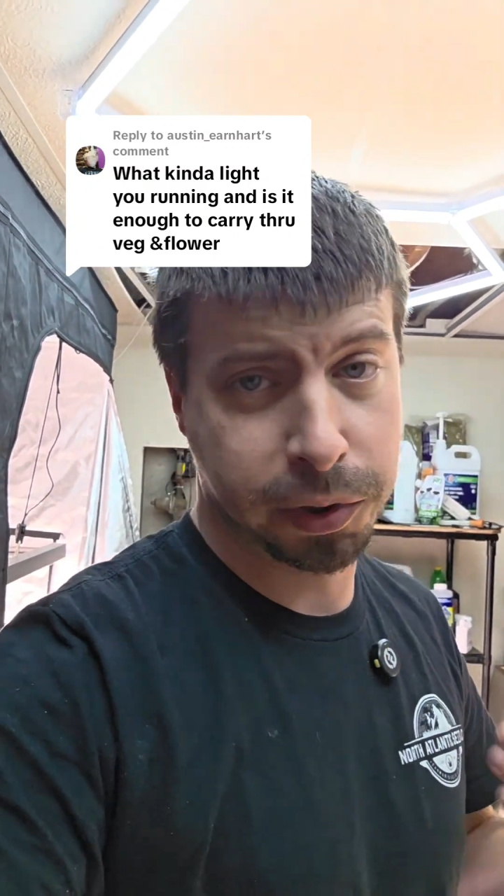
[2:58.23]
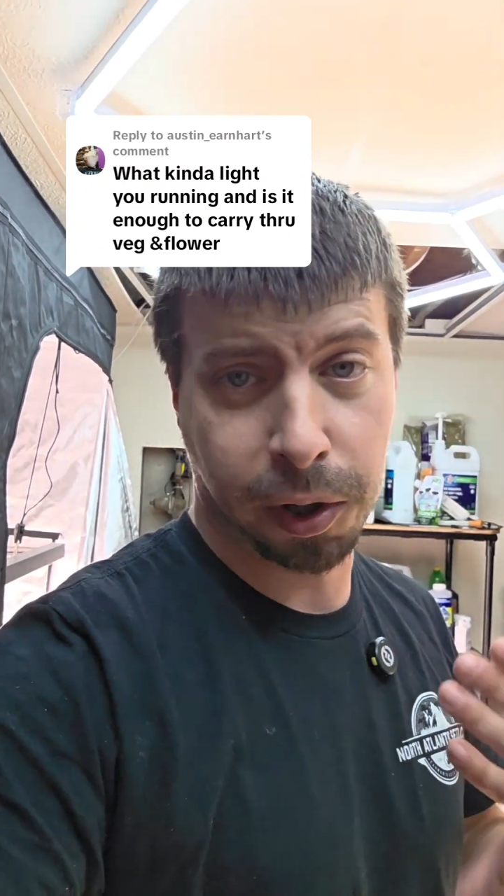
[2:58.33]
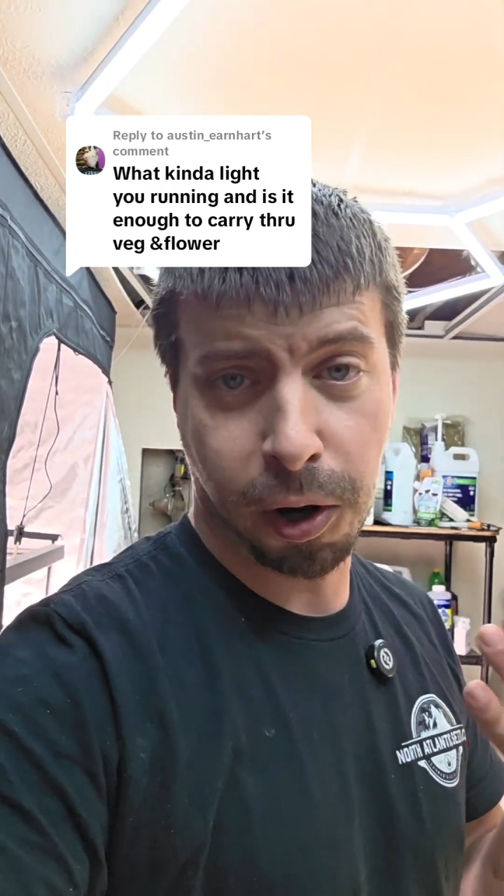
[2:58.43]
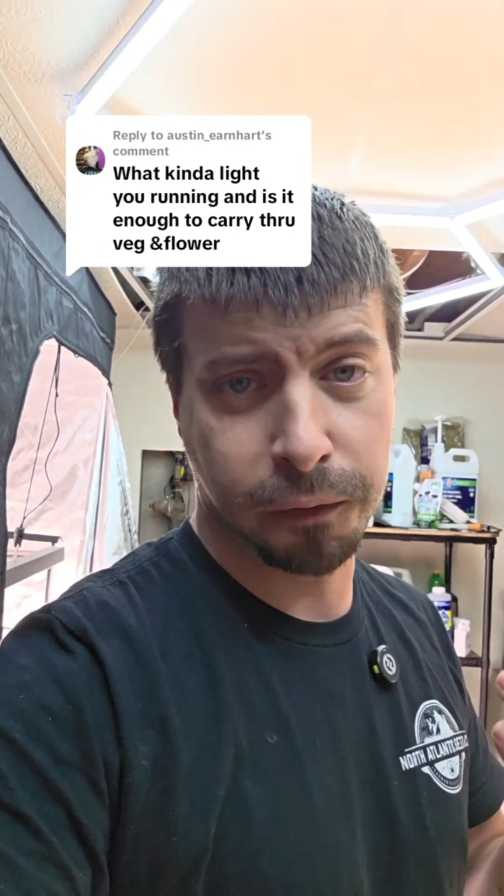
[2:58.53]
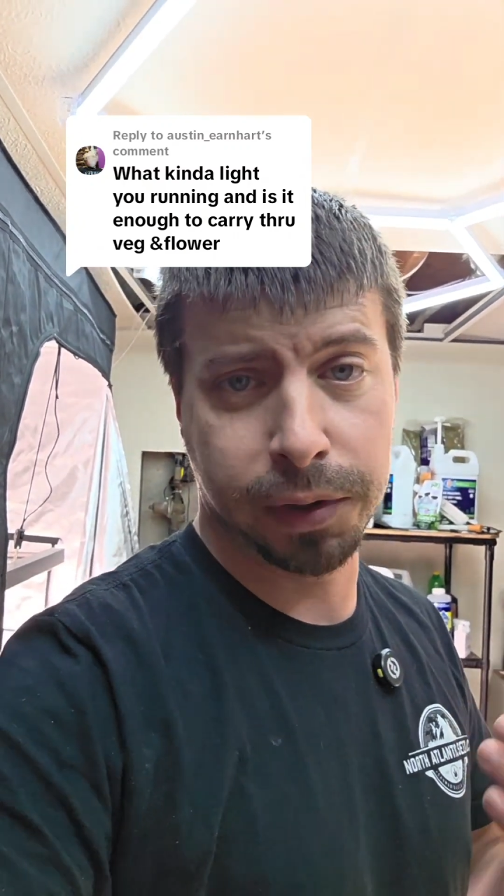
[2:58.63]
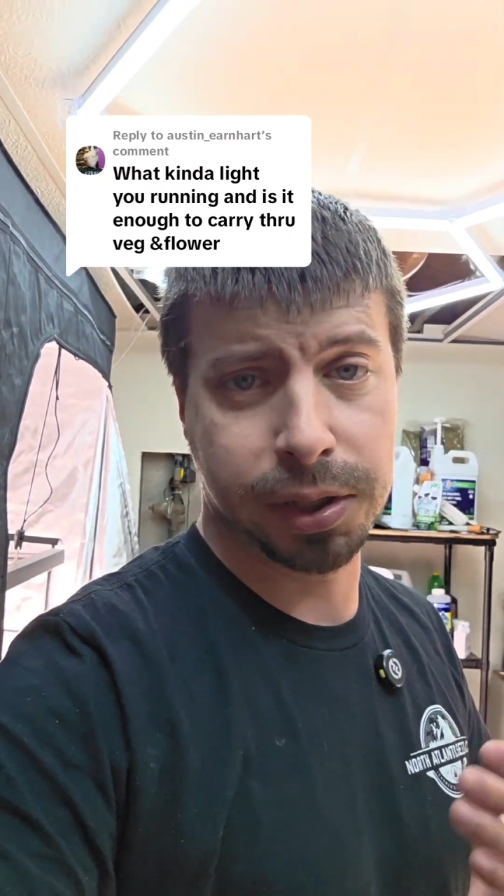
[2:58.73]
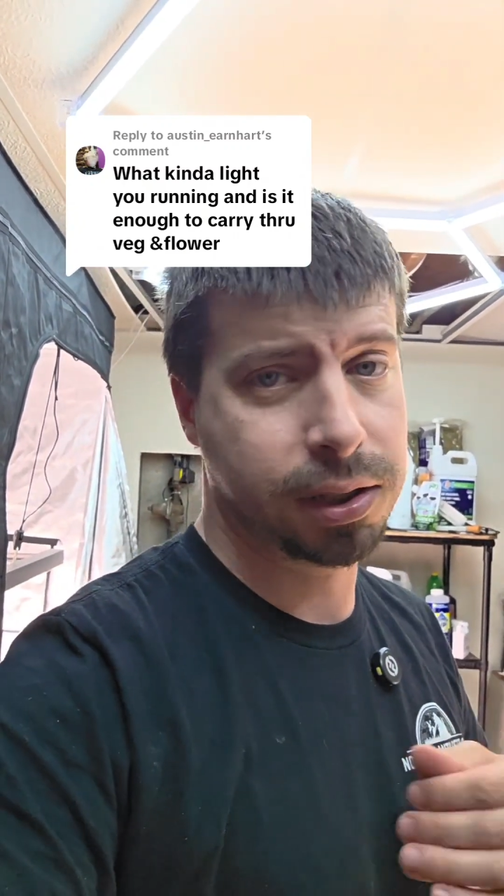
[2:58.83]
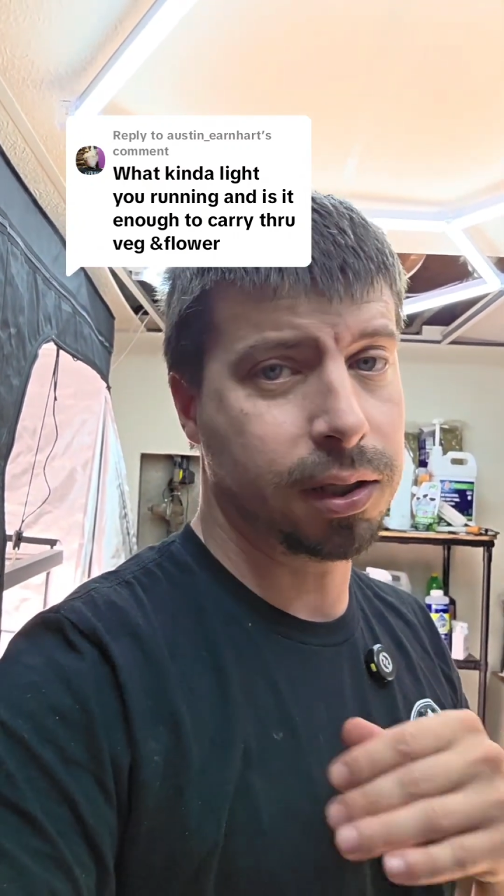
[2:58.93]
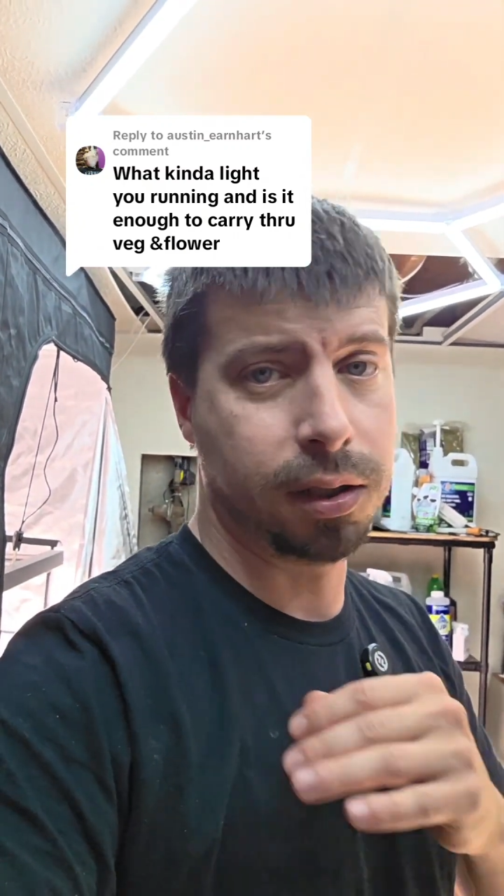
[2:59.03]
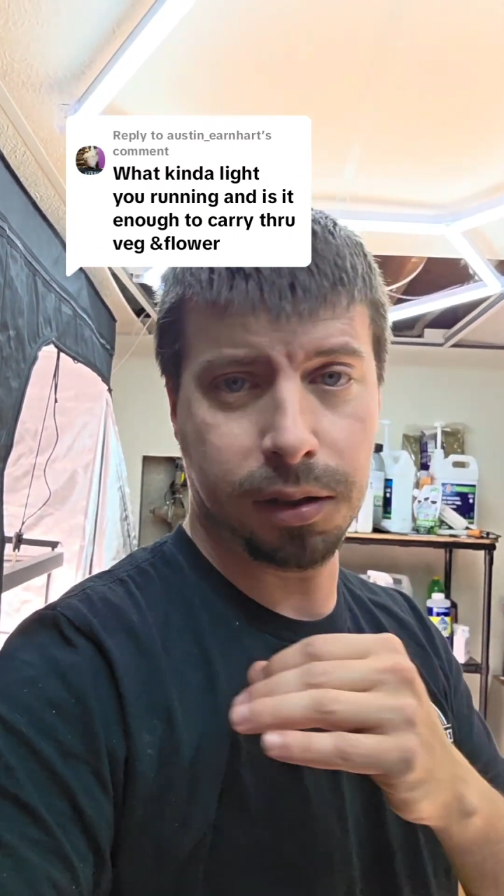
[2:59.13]
to
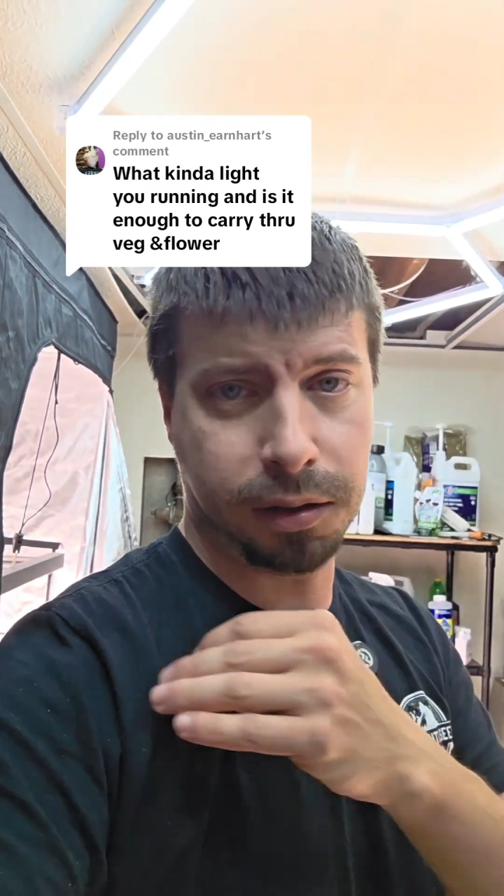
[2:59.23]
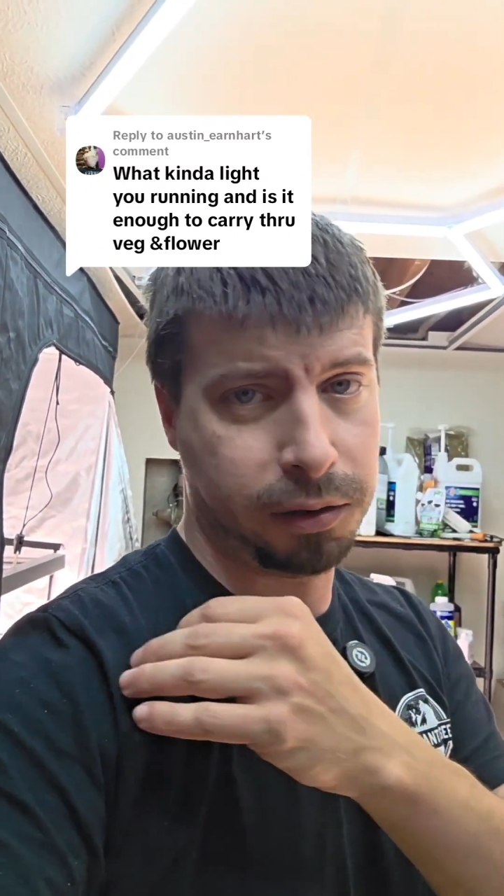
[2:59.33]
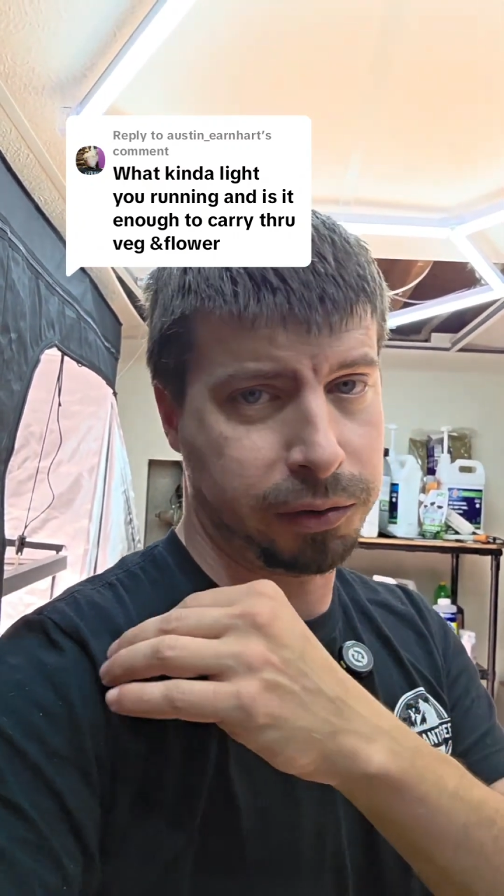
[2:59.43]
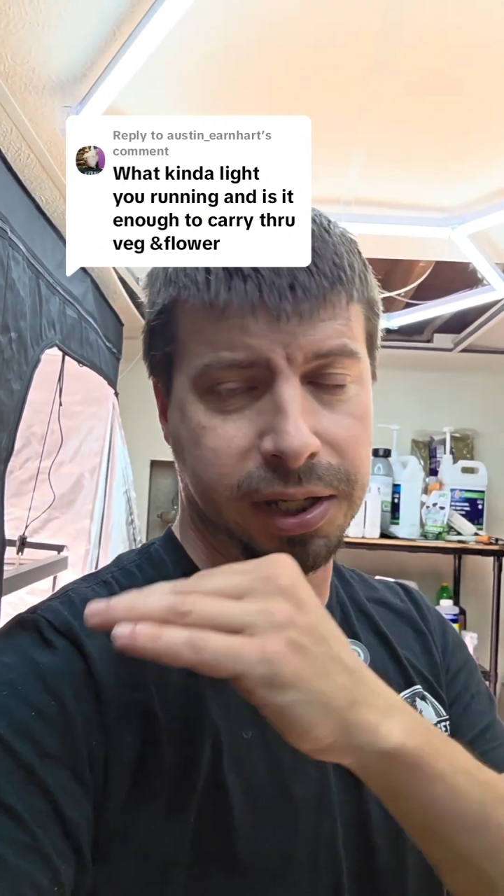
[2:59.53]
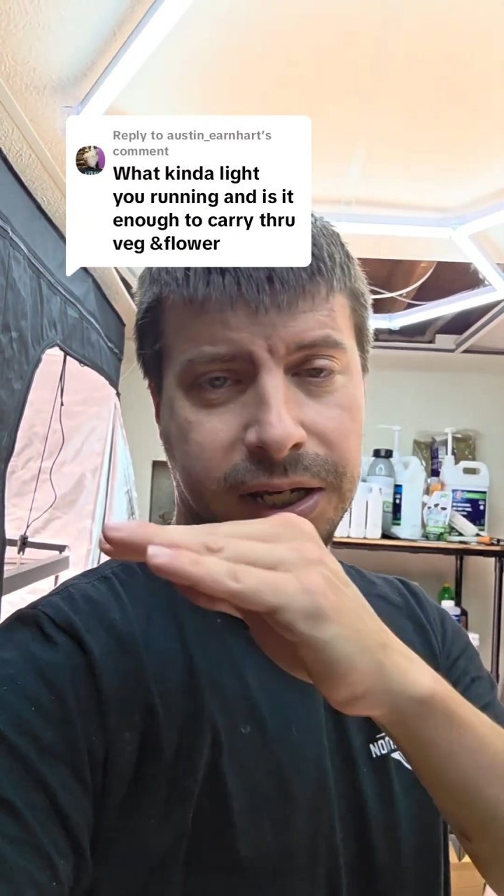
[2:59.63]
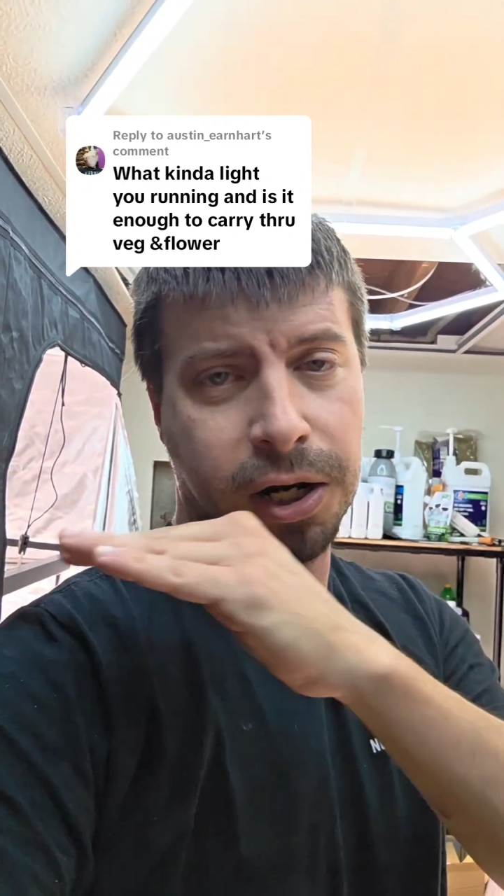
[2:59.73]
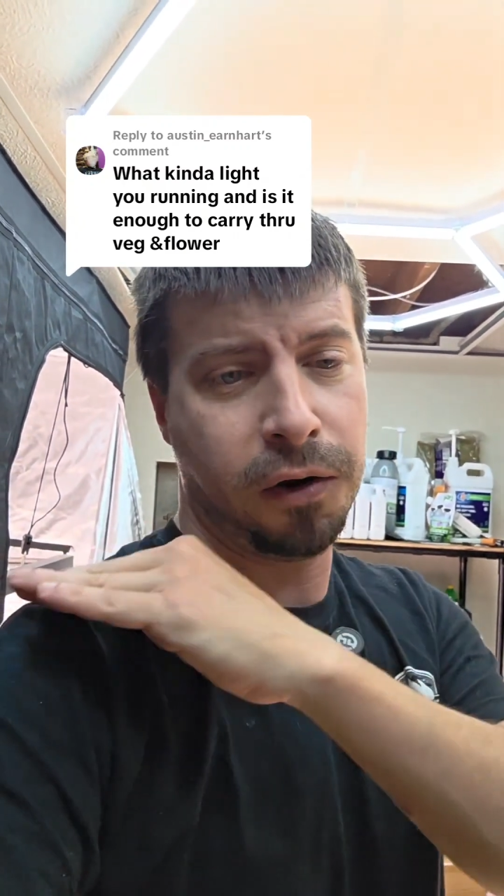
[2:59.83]
harvest. They'll take